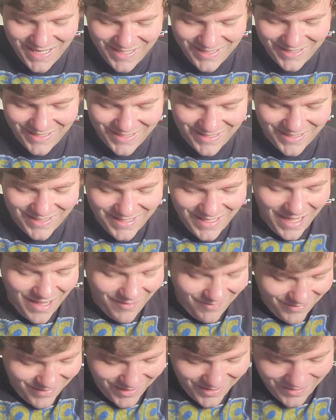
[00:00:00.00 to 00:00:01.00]
This does
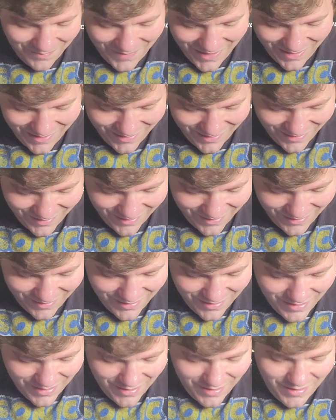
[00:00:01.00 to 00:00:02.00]
not want to come out of here.
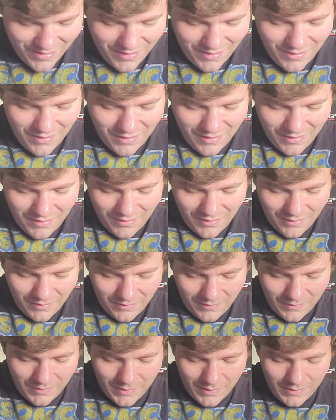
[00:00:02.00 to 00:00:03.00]

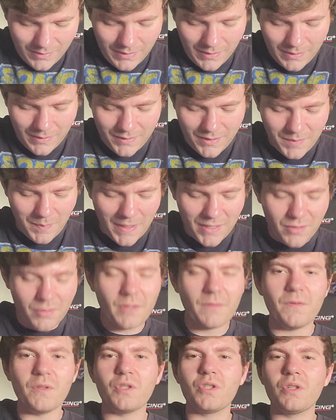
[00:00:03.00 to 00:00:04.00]
especially
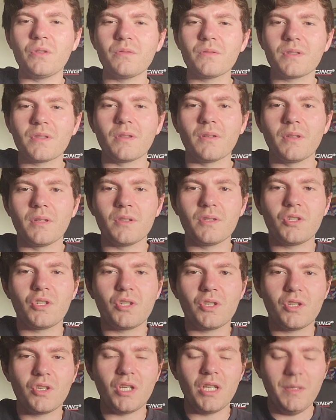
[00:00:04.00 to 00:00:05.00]
if you choose the
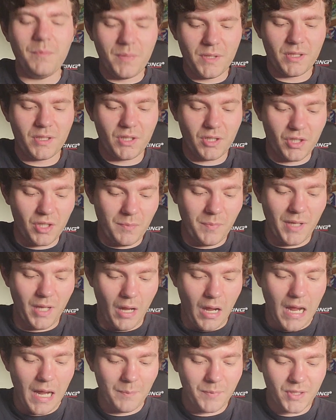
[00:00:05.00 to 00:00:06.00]
cheapest shipping
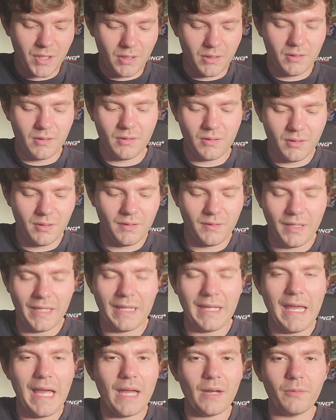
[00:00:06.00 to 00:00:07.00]
option.
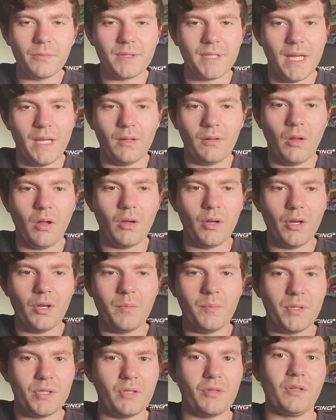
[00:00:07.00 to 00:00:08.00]
Like, yeah, it'll take longer,
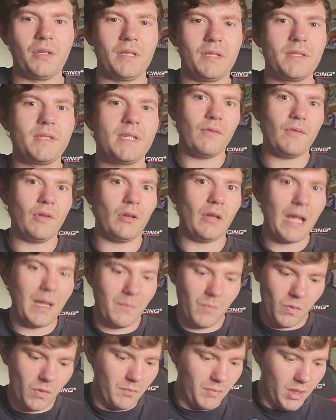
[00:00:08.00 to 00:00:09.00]
but you're gonna a lot
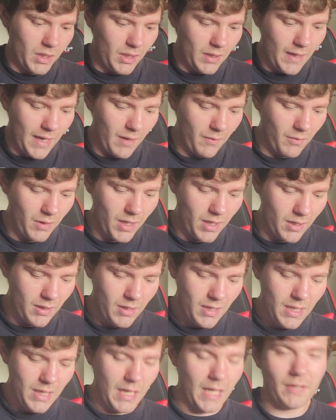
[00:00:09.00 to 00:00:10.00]
more money that way,
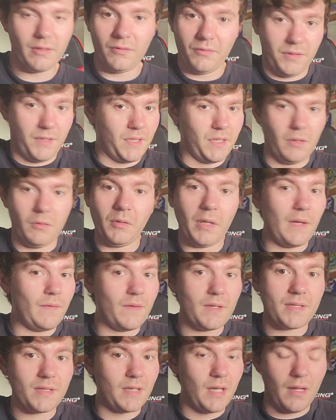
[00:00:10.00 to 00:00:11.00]
and you'll still get
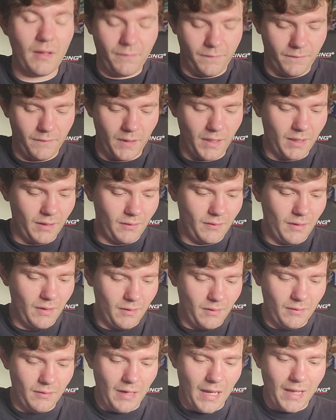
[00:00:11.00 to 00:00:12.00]
the stuff. Like, you're
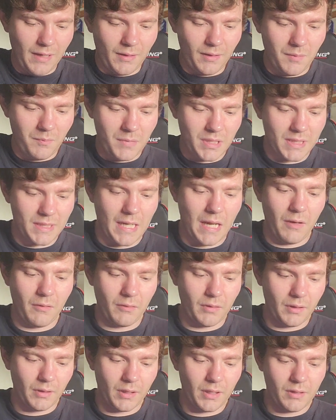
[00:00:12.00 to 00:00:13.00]
not gonna miss out,
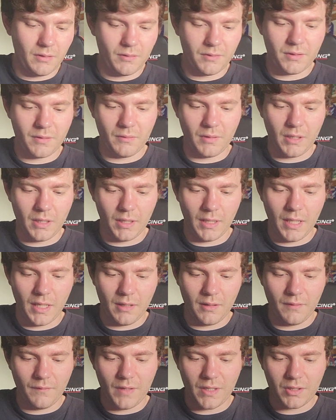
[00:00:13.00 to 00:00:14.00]
really. You're still gonna get
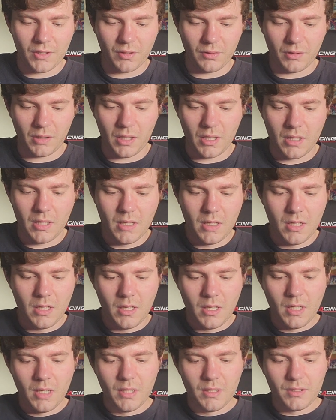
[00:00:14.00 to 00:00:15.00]
it eventually.
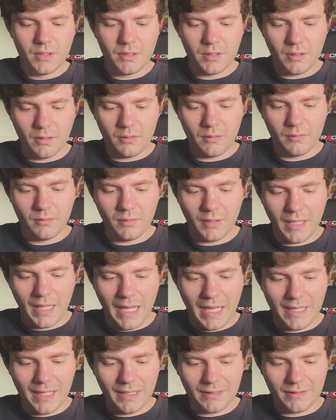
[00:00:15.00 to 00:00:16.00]
So, like,
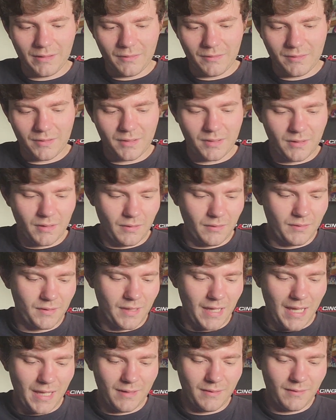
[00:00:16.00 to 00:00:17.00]
I get there's
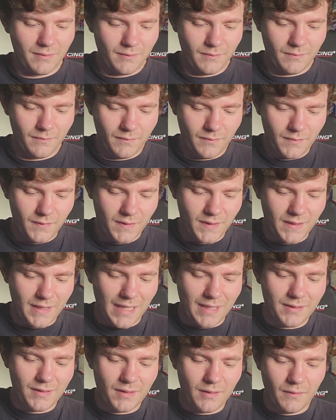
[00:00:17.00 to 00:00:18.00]
that
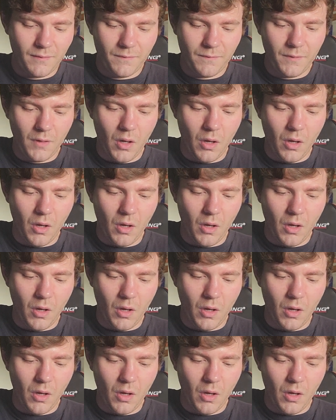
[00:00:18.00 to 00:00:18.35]
sense of